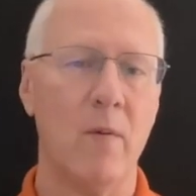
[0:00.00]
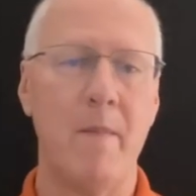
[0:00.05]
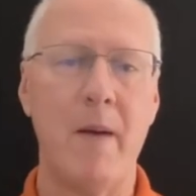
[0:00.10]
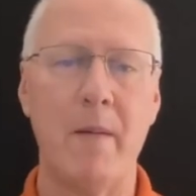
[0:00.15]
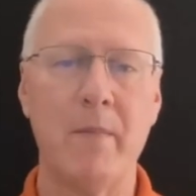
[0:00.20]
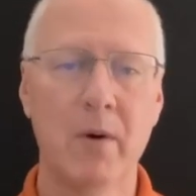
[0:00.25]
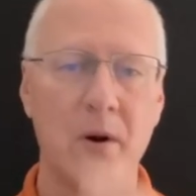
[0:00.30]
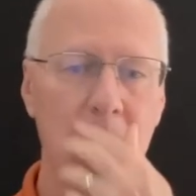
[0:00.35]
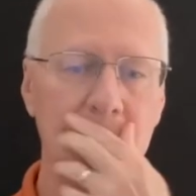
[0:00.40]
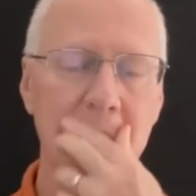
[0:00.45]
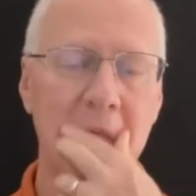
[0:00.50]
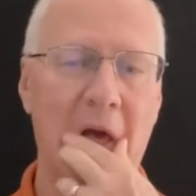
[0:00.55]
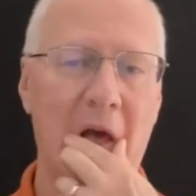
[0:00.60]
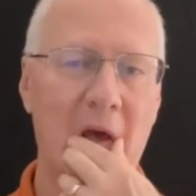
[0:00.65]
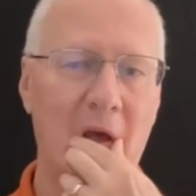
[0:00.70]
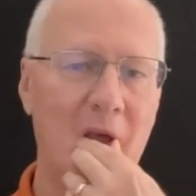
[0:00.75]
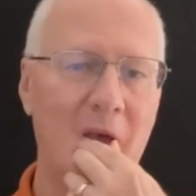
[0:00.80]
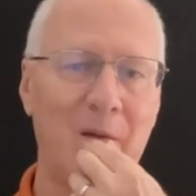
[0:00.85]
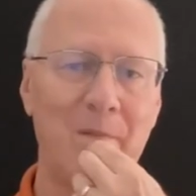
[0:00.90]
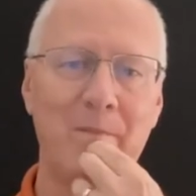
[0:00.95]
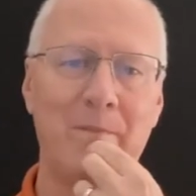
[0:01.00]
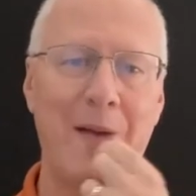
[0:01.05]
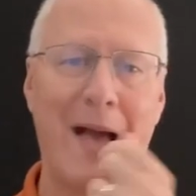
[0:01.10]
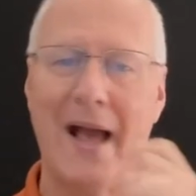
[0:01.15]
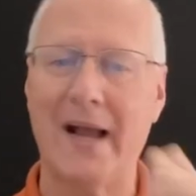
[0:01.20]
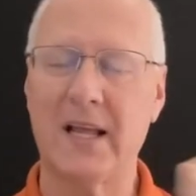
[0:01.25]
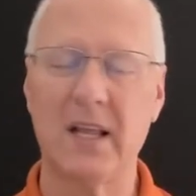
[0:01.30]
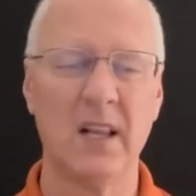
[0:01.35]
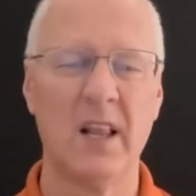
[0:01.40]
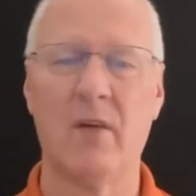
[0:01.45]
Remember that eh,
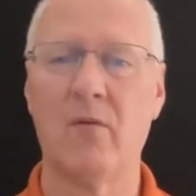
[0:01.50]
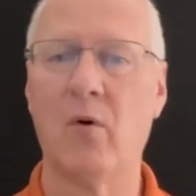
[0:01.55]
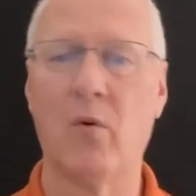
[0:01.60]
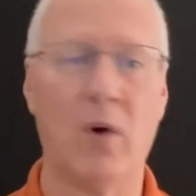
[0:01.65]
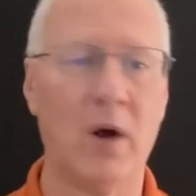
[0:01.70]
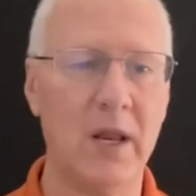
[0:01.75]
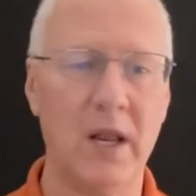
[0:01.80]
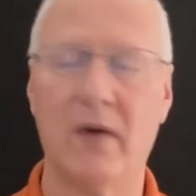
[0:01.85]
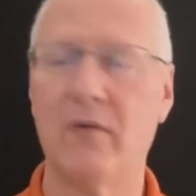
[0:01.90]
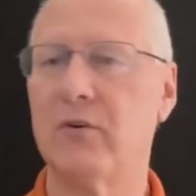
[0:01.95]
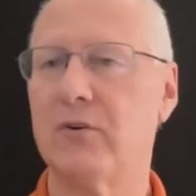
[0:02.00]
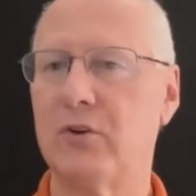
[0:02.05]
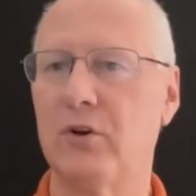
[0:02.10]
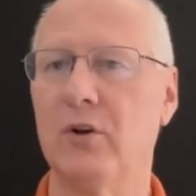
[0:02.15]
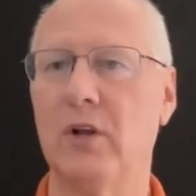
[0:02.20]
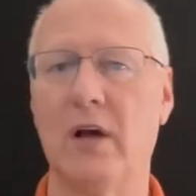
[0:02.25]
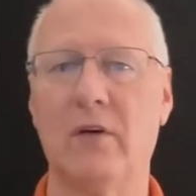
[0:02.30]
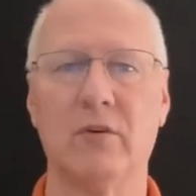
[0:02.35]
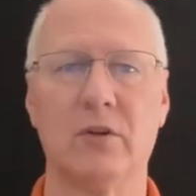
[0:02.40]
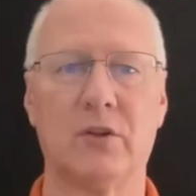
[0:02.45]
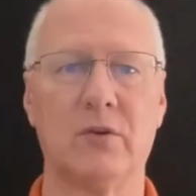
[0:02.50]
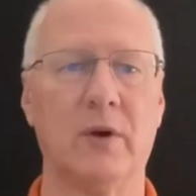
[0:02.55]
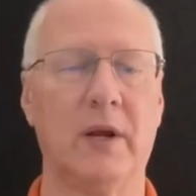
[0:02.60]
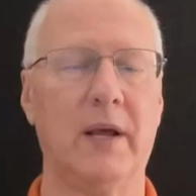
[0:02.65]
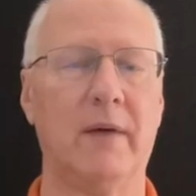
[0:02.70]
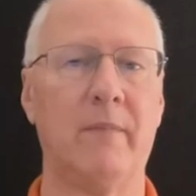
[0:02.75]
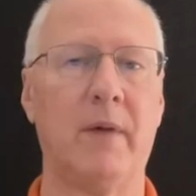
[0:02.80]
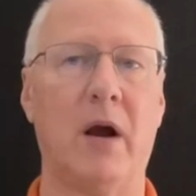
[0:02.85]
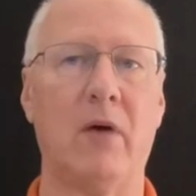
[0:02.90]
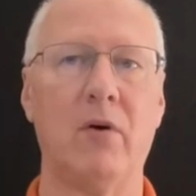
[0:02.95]
back at level one, level two, level
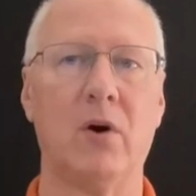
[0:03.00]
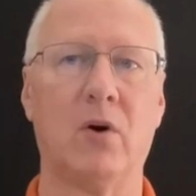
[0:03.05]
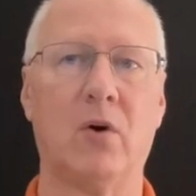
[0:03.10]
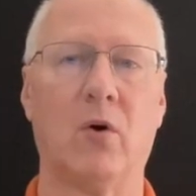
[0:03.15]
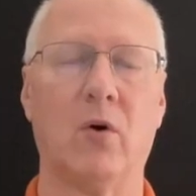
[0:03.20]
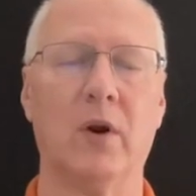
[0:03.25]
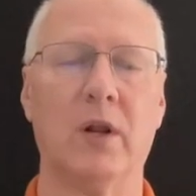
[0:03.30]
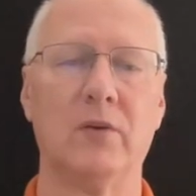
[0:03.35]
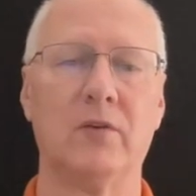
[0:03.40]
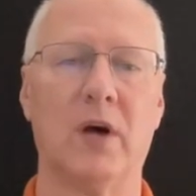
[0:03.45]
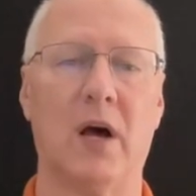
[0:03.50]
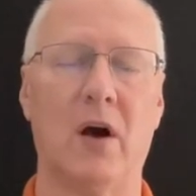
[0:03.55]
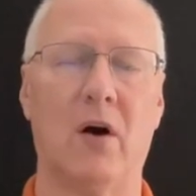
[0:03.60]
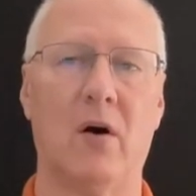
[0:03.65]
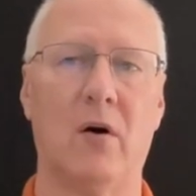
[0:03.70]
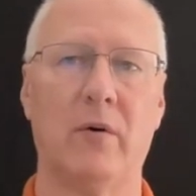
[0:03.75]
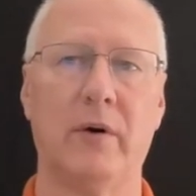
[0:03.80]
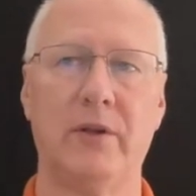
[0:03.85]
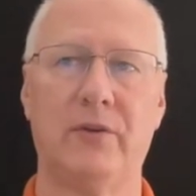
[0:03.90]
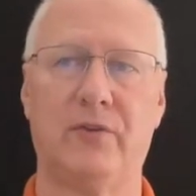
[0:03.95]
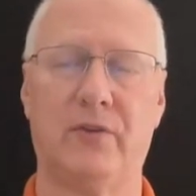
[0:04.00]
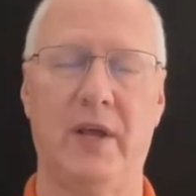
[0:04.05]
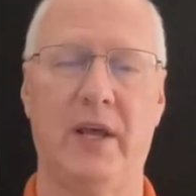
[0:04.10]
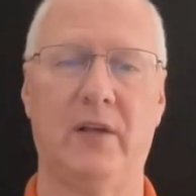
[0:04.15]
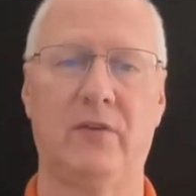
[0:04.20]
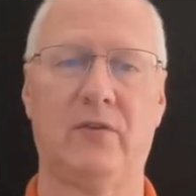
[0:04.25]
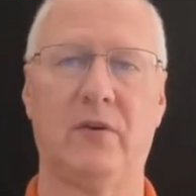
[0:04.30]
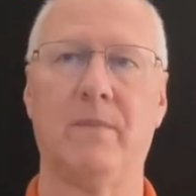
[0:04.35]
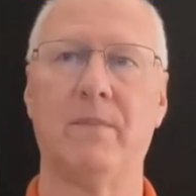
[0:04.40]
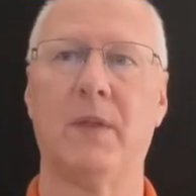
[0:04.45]
three in my recordings, I always
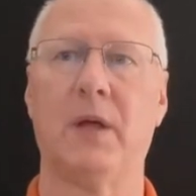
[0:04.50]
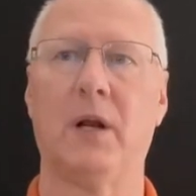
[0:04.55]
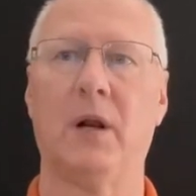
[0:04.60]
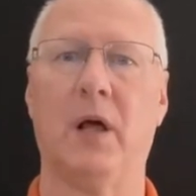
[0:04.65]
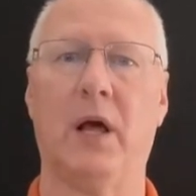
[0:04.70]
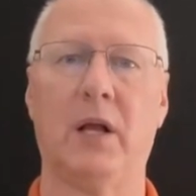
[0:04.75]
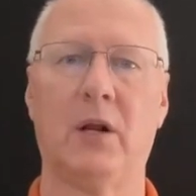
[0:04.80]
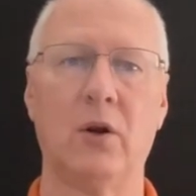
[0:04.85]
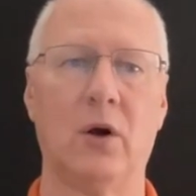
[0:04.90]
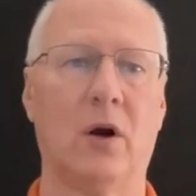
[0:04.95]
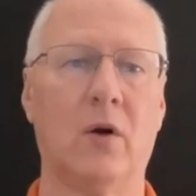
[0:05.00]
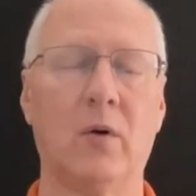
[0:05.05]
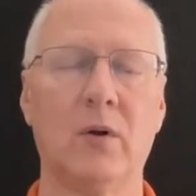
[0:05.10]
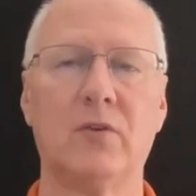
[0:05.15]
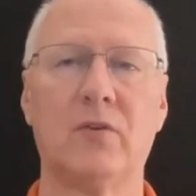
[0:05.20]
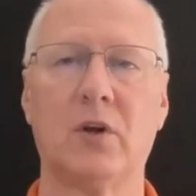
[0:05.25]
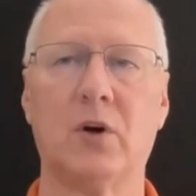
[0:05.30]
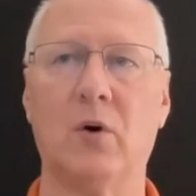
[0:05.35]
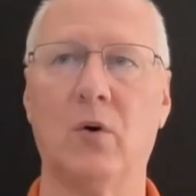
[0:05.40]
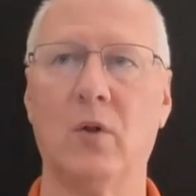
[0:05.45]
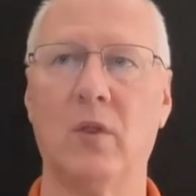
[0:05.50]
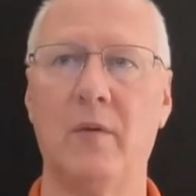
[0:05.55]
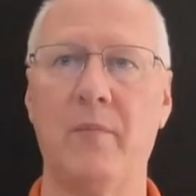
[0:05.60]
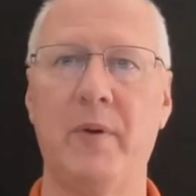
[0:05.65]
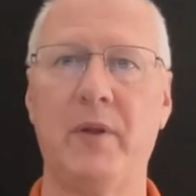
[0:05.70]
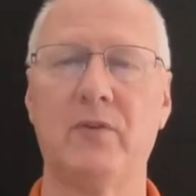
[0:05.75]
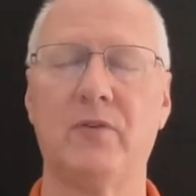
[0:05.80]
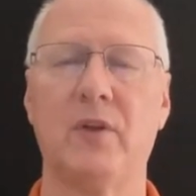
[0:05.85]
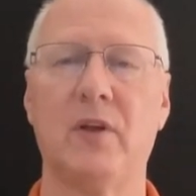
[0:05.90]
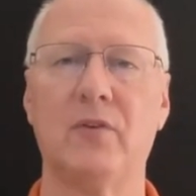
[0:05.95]
say something like, look, what's the goal of the
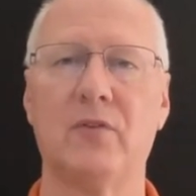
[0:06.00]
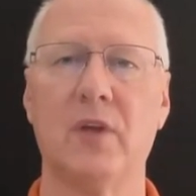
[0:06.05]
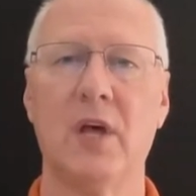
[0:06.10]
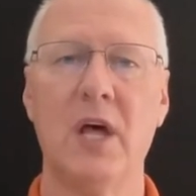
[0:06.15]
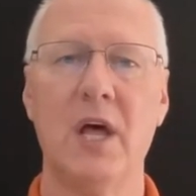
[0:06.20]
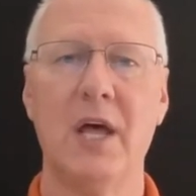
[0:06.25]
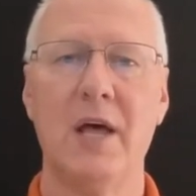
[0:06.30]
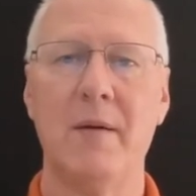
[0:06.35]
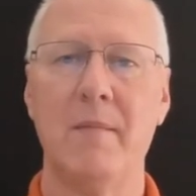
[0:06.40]
business?